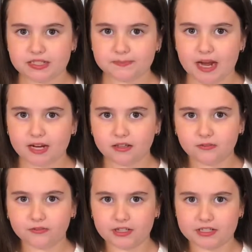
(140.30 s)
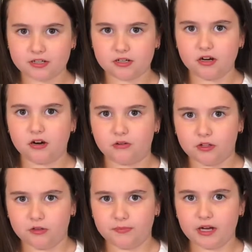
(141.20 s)
back in the freezer when
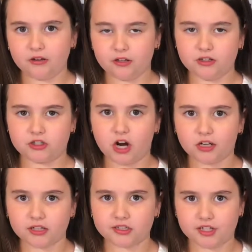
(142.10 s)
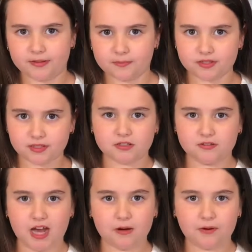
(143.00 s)
you melt your chocolate chips, so
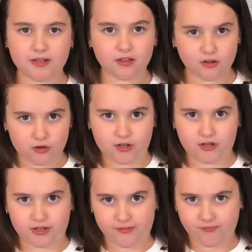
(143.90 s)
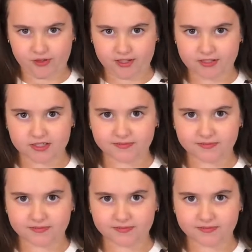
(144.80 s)
that way the yogurt can freeze.